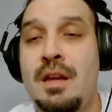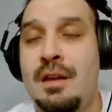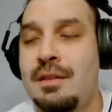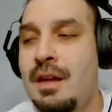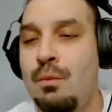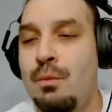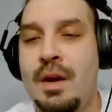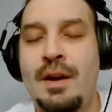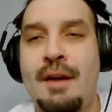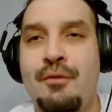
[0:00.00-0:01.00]
They went
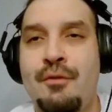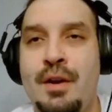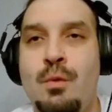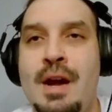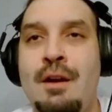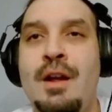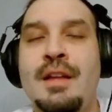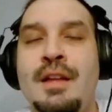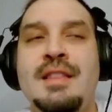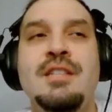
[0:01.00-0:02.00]
everywhere. They
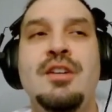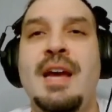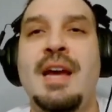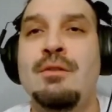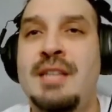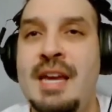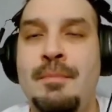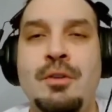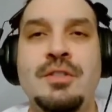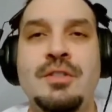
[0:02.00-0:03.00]
took out tables.
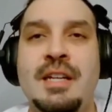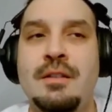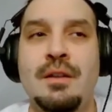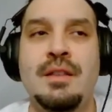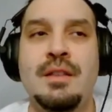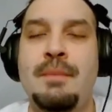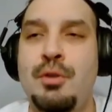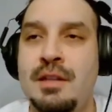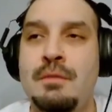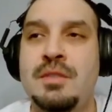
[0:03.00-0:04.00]
They put
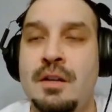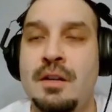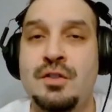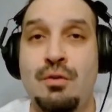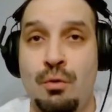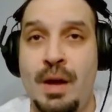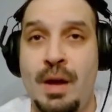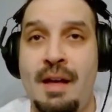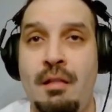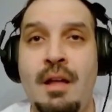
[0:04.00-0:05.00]
themselves through hell,
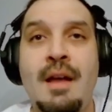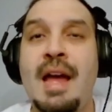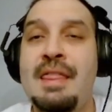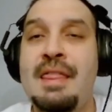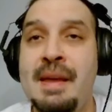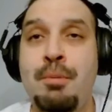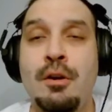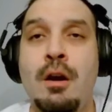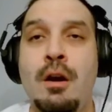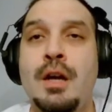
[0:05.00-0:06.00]
and they put
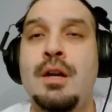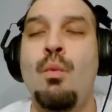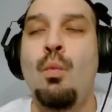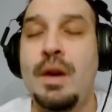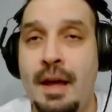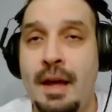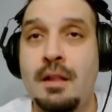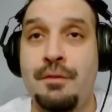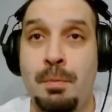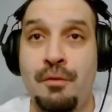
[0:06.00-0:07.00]
on one hell of a
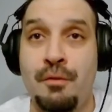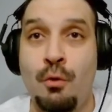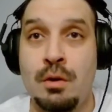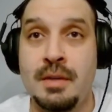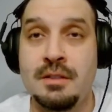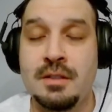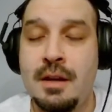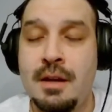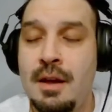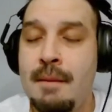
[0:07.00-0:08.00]
performance.
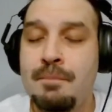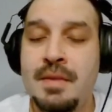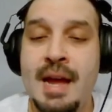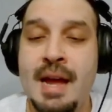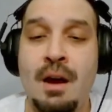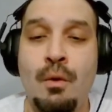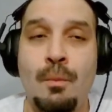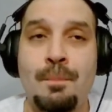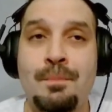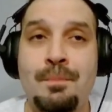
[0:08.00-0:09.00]
Yeah. Now,
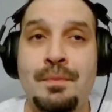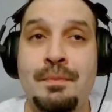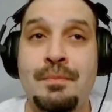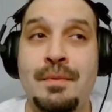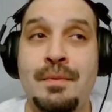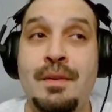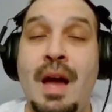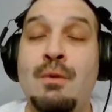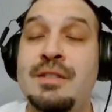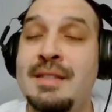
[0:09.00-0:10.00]
I was
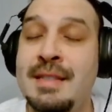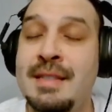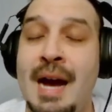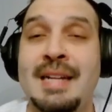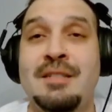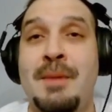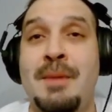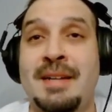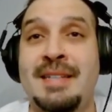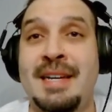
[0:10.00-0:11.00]
not
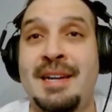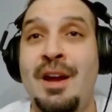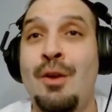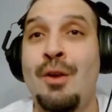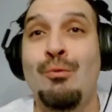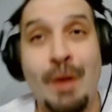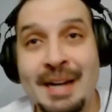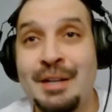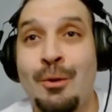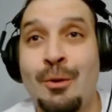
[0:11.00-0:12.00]
expecting Randy
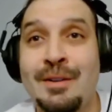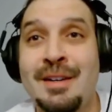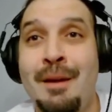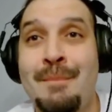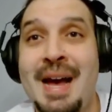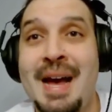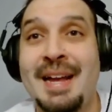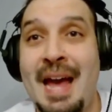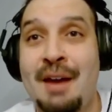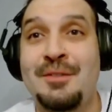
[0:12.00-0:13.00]
Orton to come back
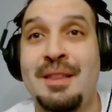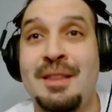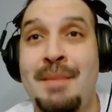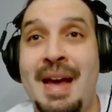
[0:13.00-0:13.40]
after the match.